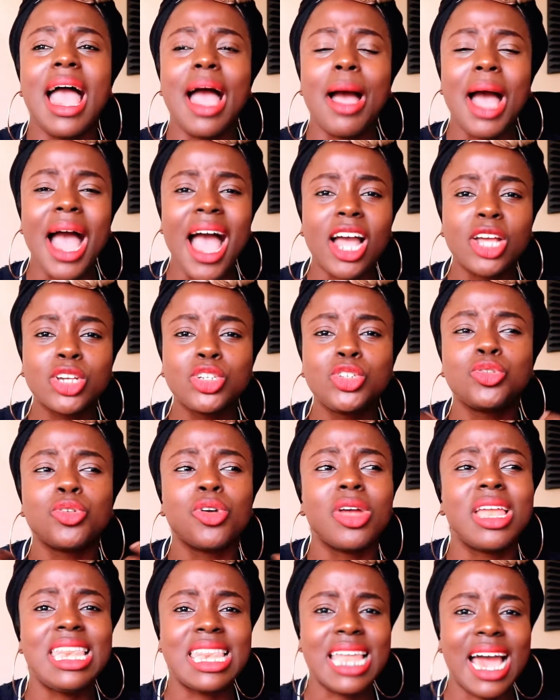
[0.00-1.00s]

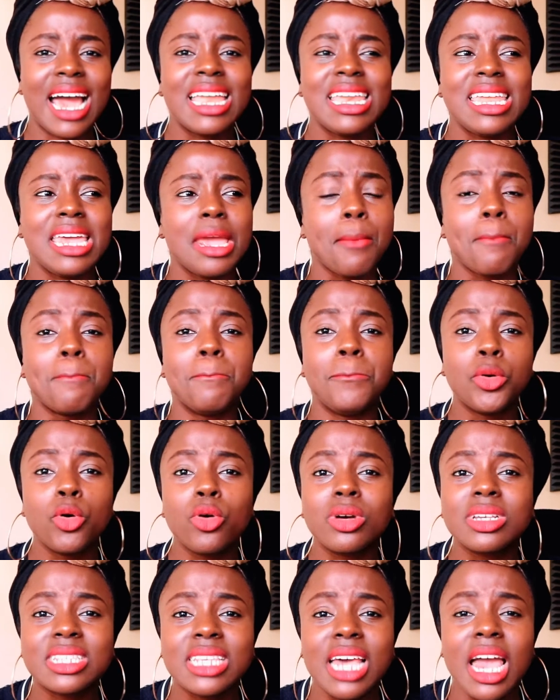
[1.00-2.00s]
actual learning,
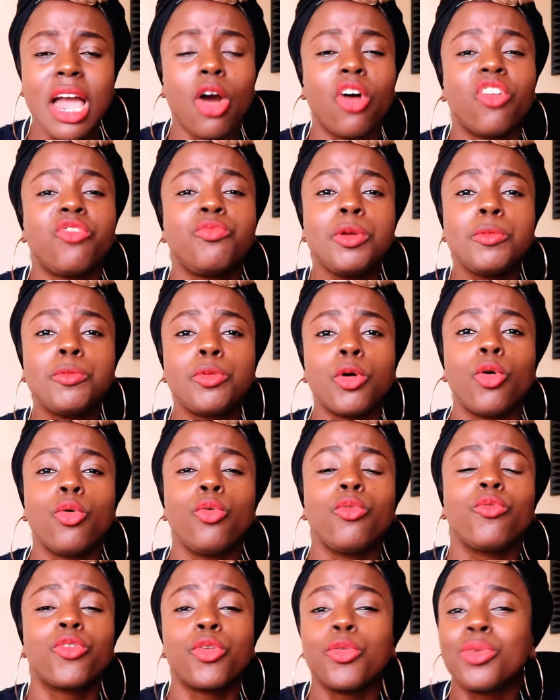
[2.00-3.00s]
books of people
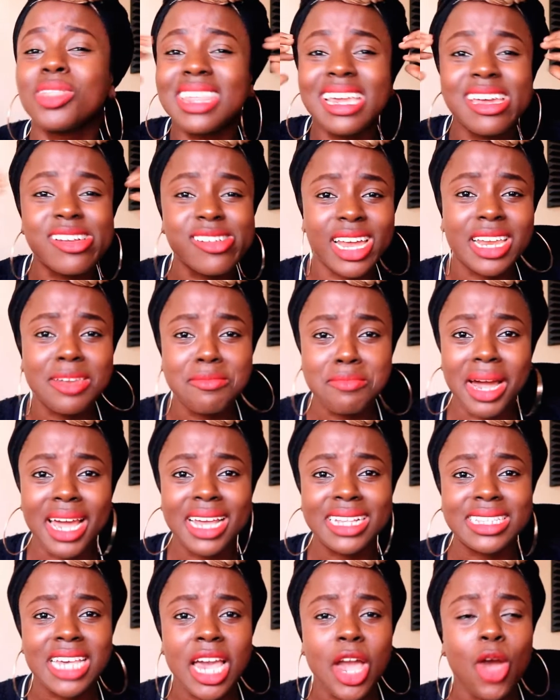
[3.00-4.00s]
with great
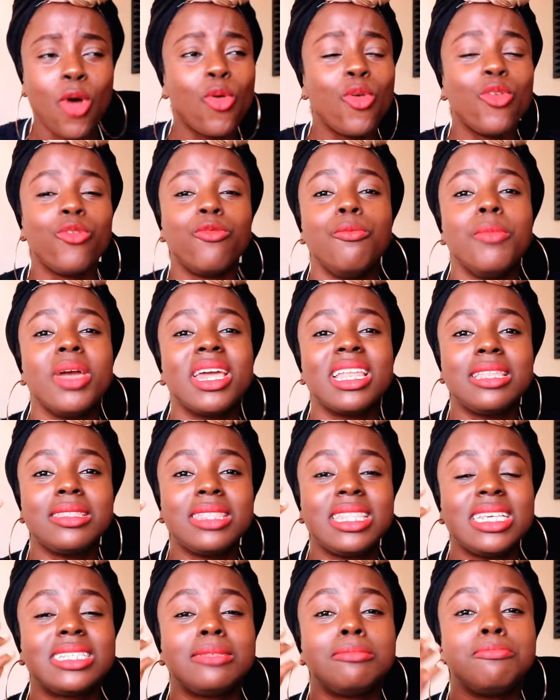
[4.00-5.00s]
minds who've
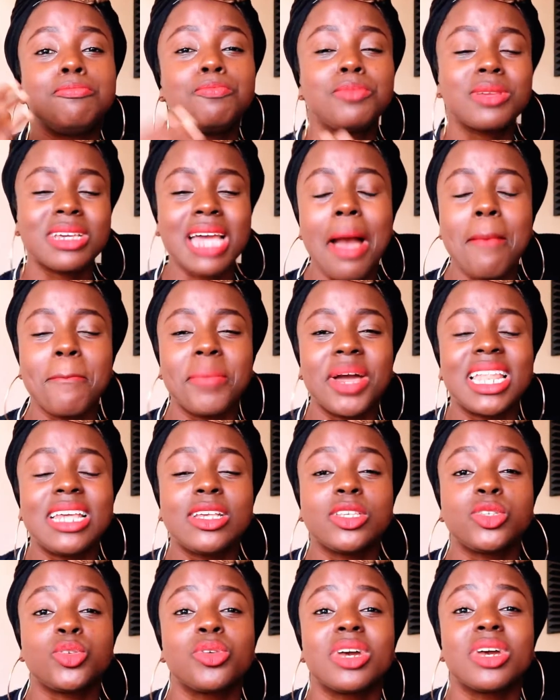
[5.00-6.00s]
made this
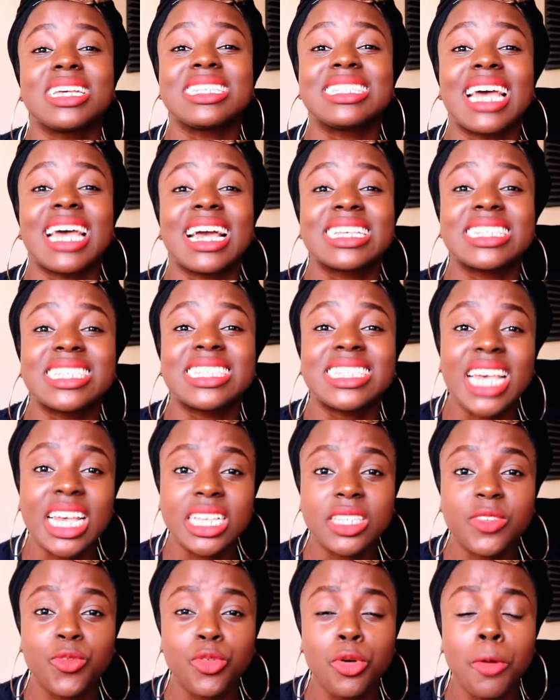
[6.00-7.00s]
companies who are
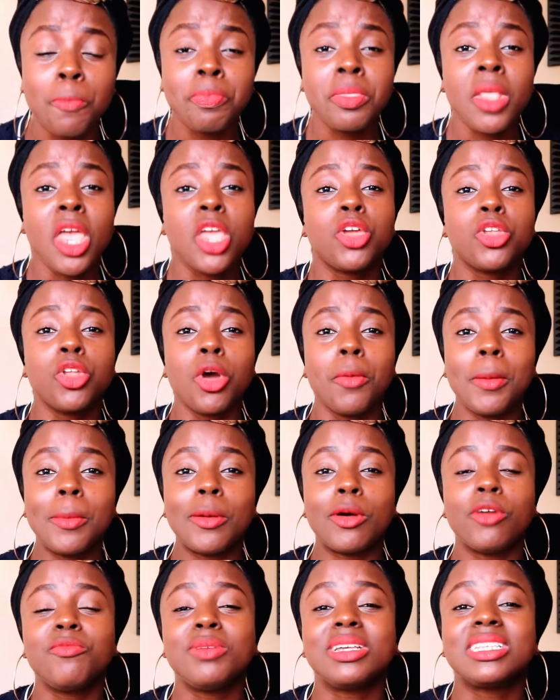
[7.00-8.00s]
successful, you know,
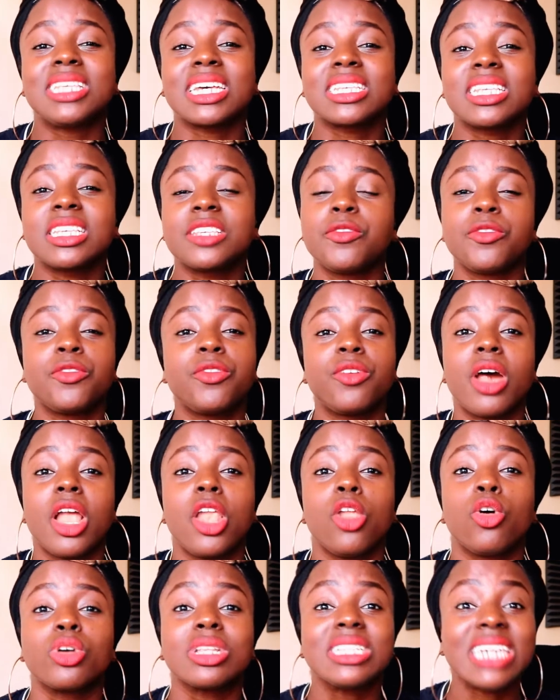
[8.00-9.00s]
people who've been successful for a
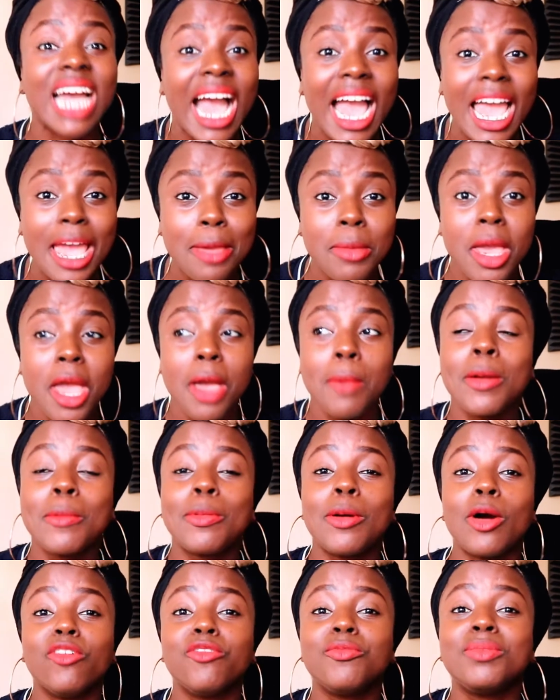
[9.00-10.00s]
long time,
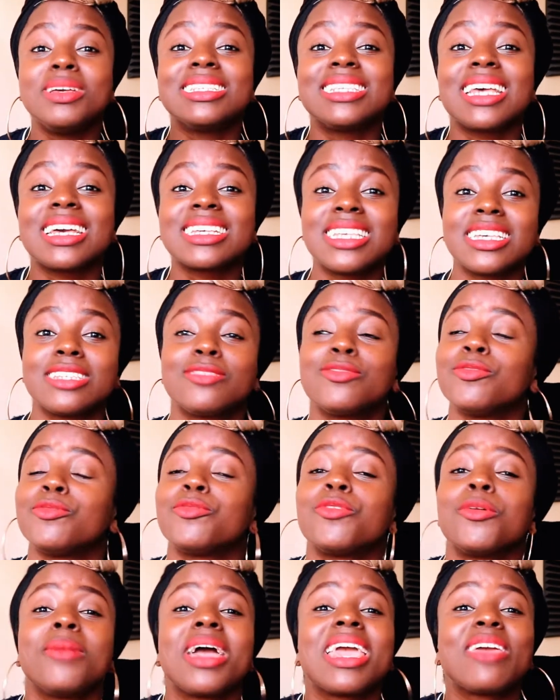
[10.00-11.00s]
people who've been successful
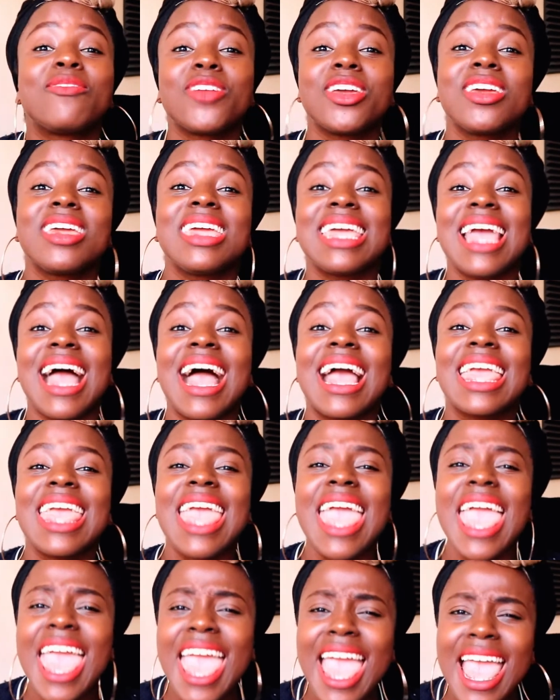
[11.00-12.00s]
from a very young
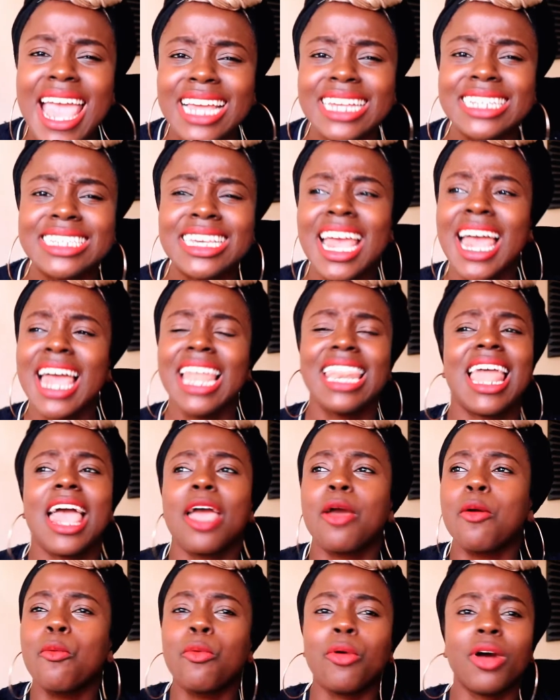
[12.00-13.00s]
age.
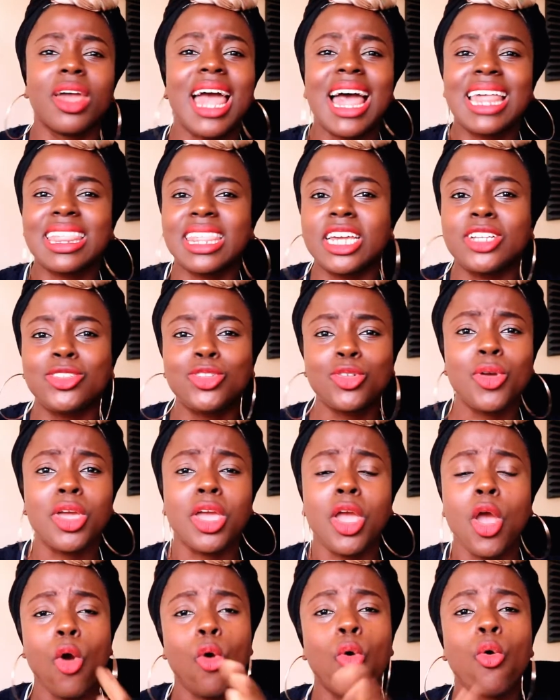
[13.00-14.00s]
Like, what are they
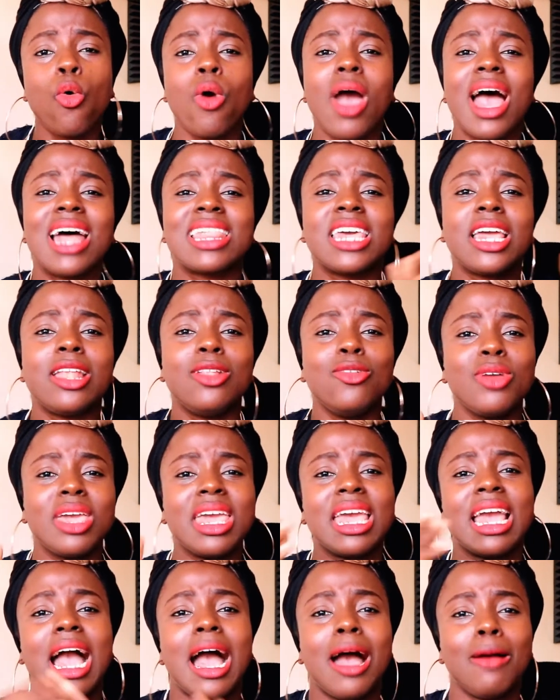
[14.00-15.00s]
doing? Who are they
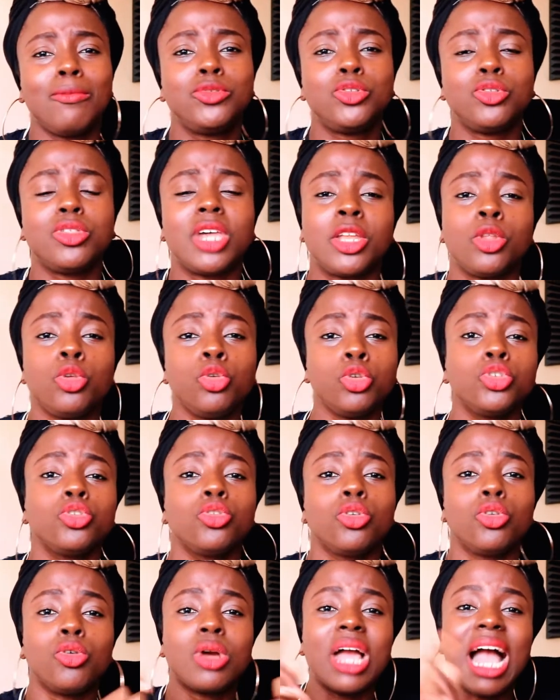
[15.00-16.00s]
looking up to that you
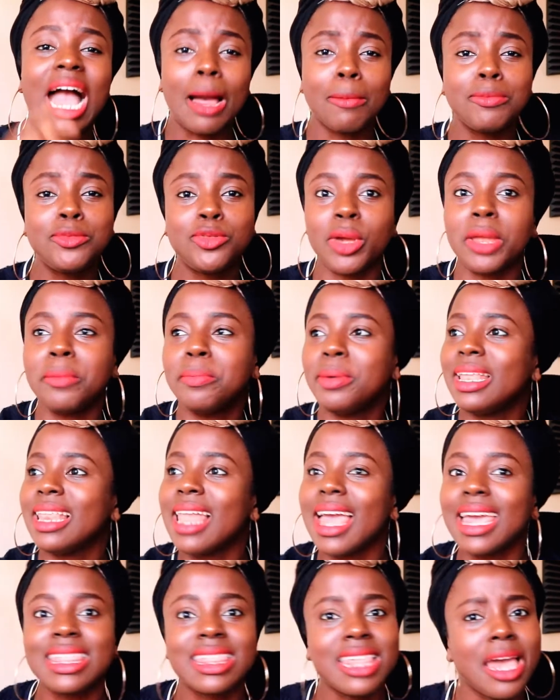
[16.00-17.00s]
should look up to and be
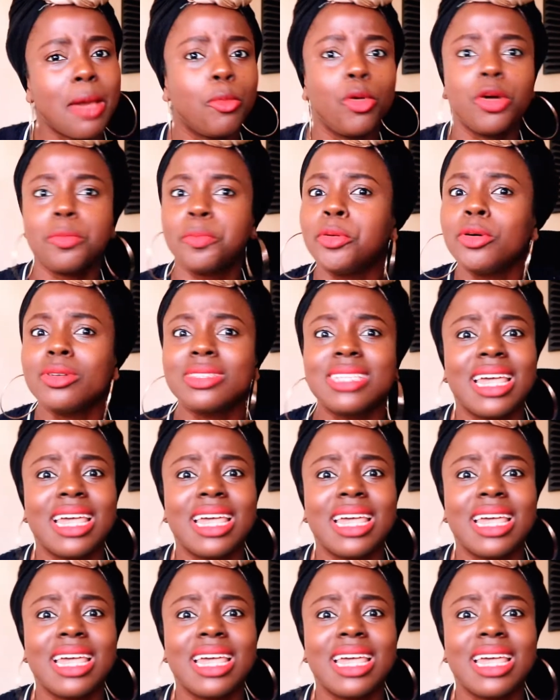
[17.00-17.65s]
like them? What books are